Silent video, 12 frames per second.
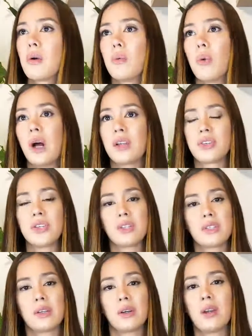whilst he's
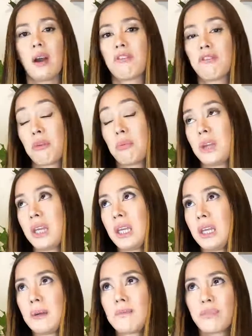still young. For
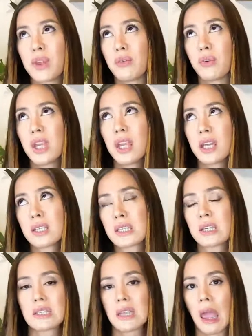me, if he hits
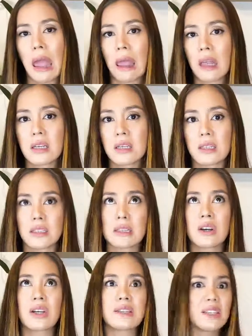his head, as
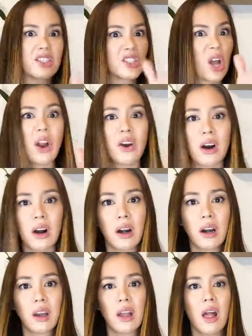long as it's not
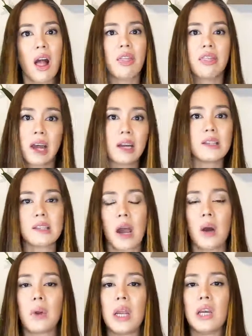hard, that is
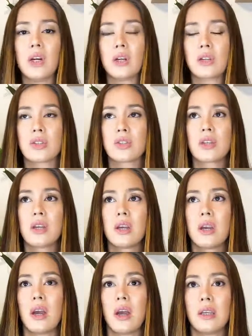how he learns.
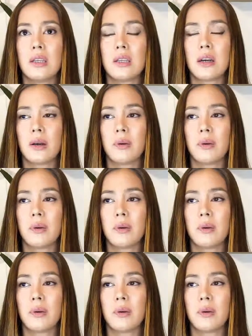And